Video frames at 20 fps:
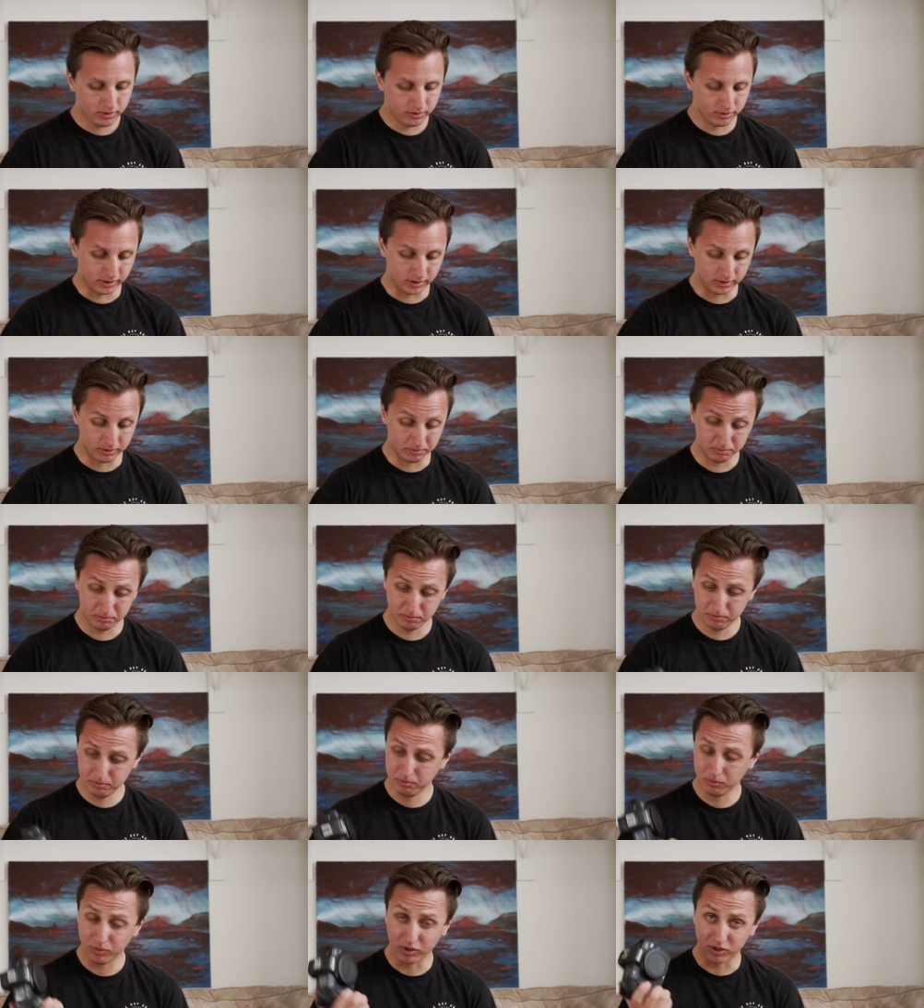The,
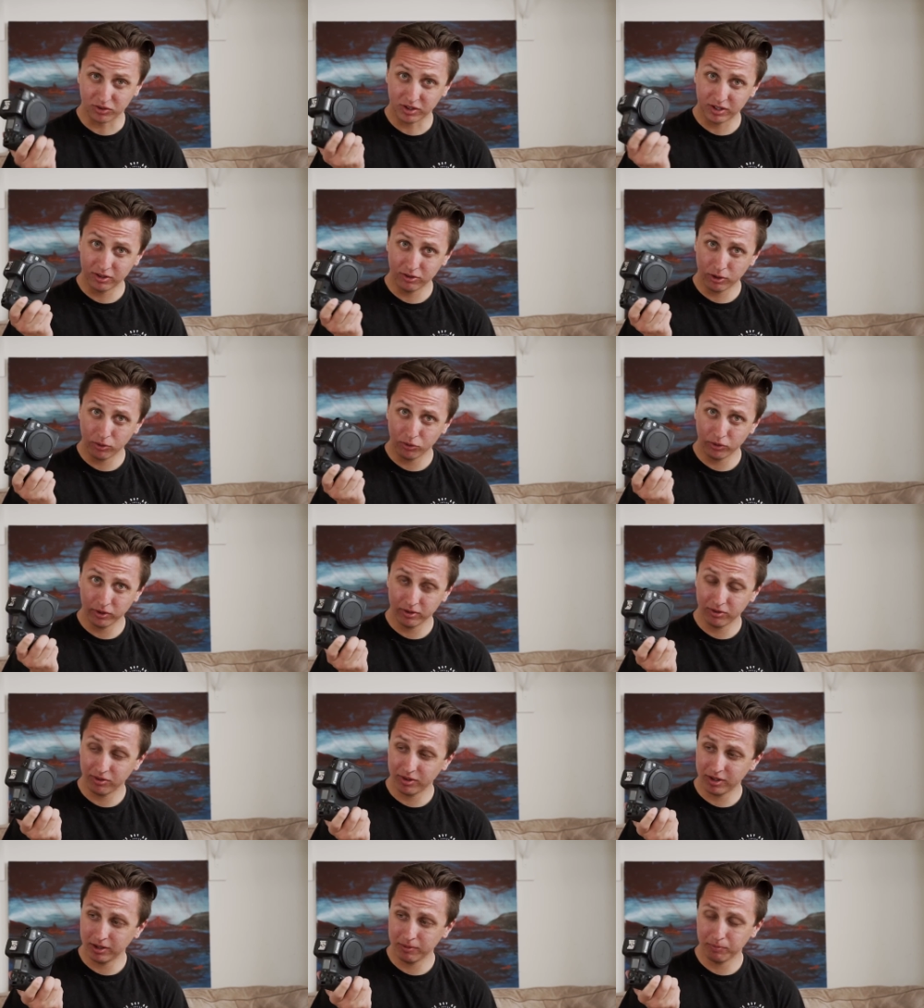the skin tones on
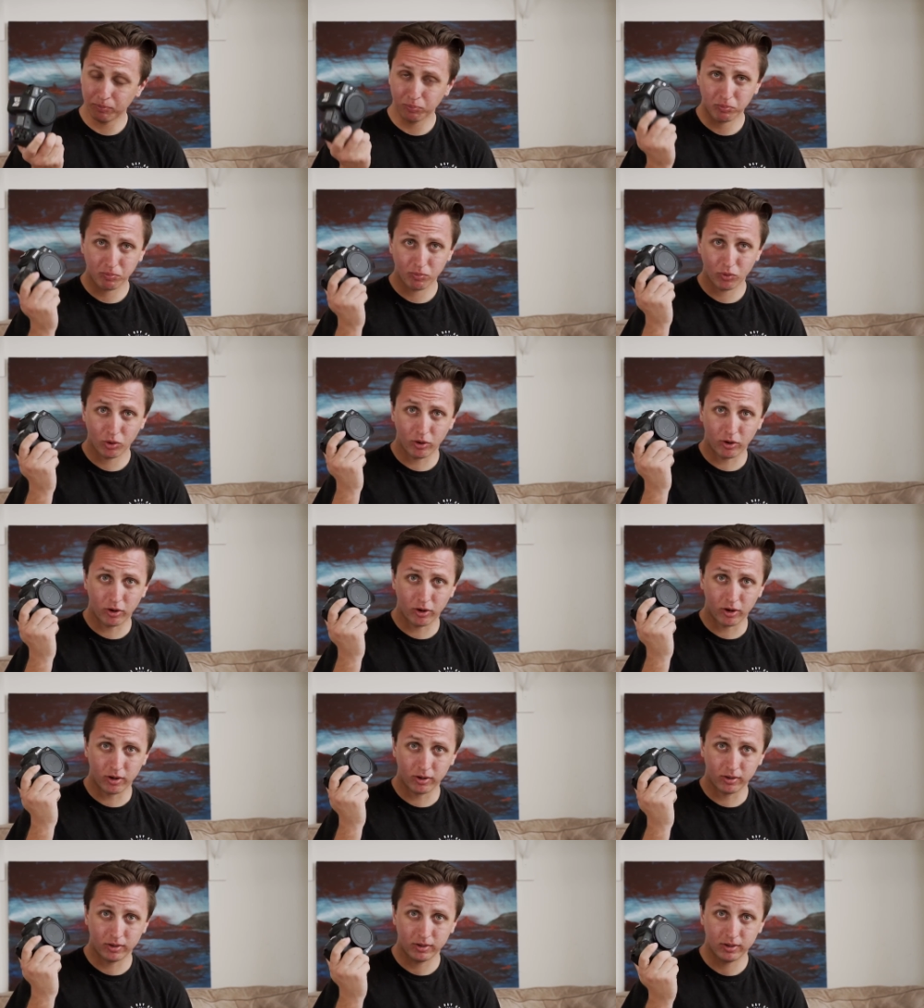this thing
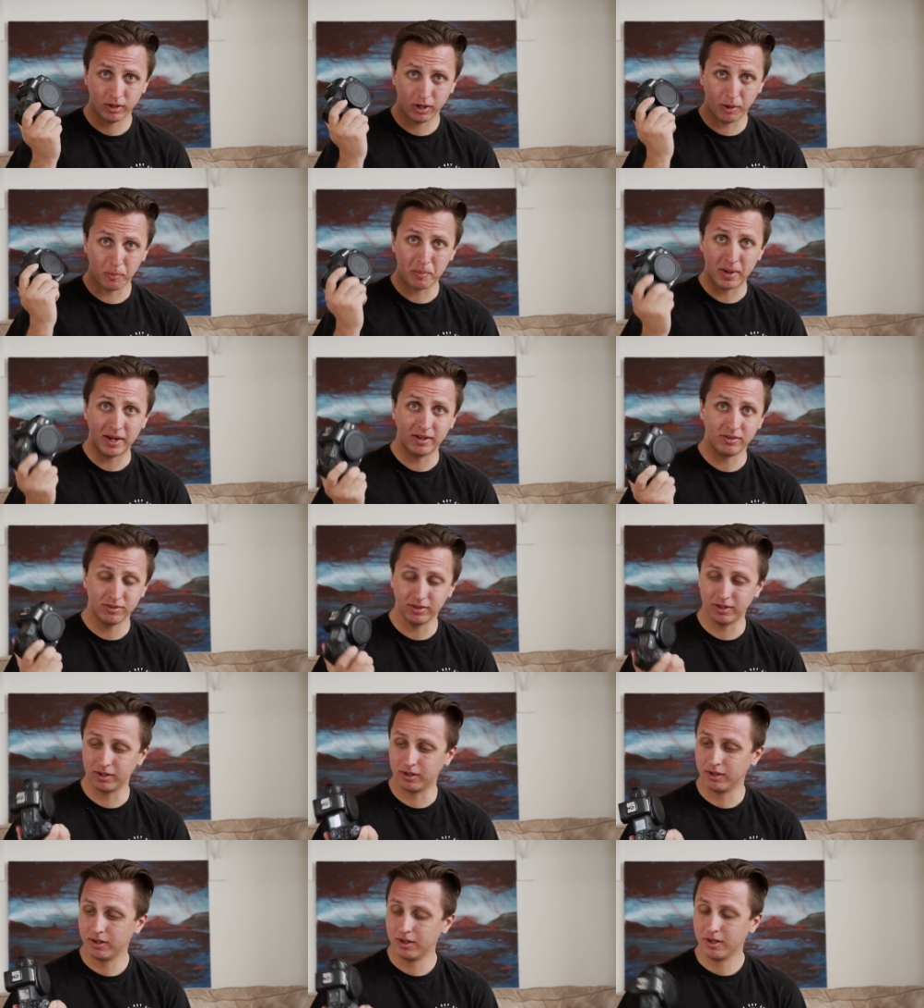are
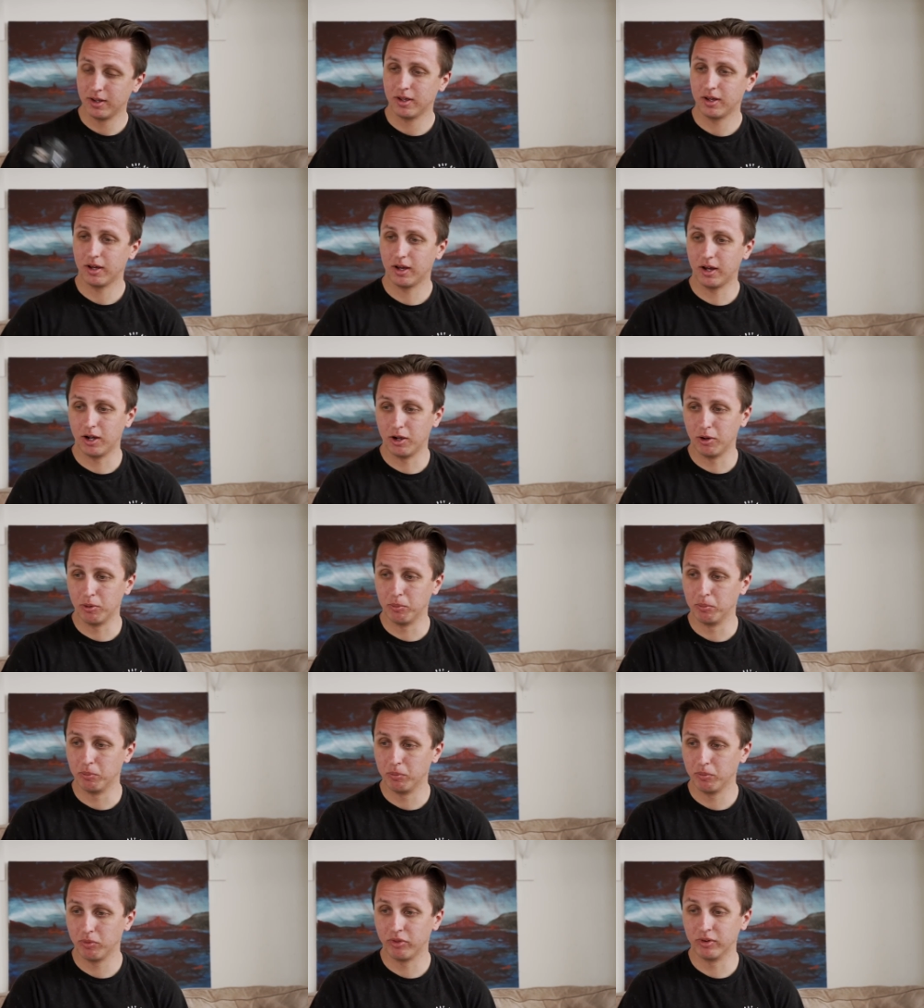amazing.
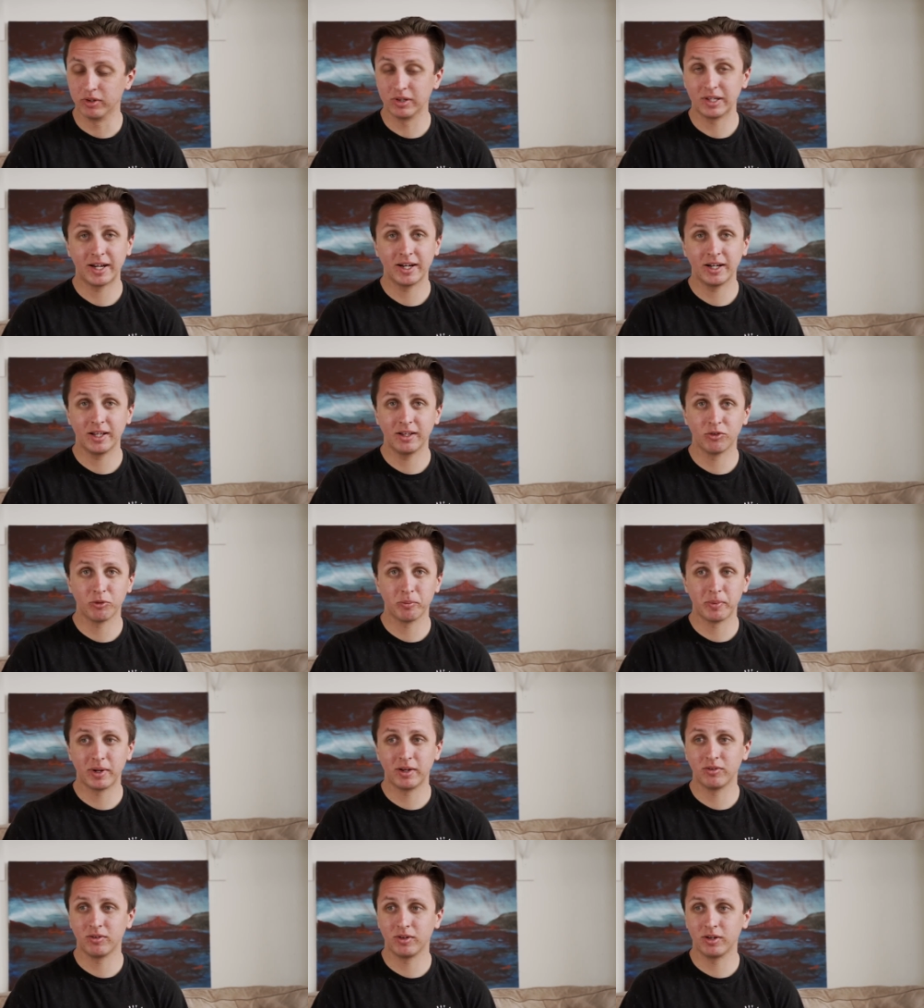Um, the lighting is
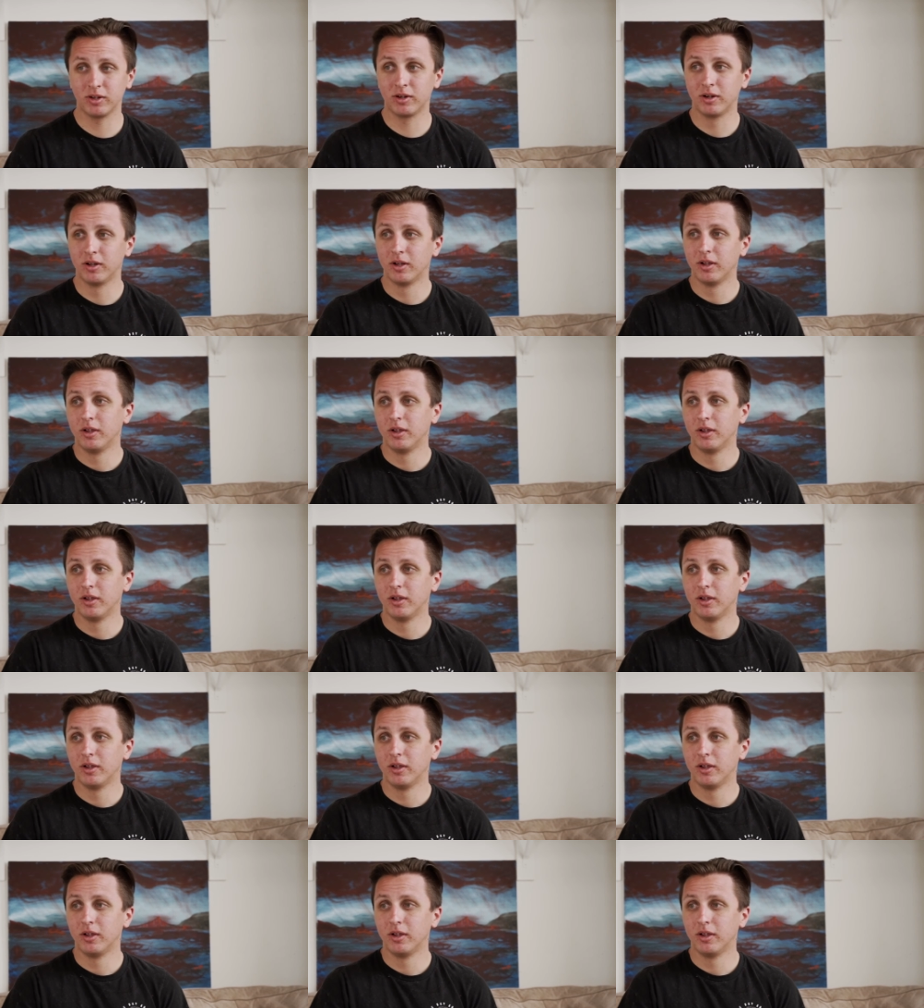amazing.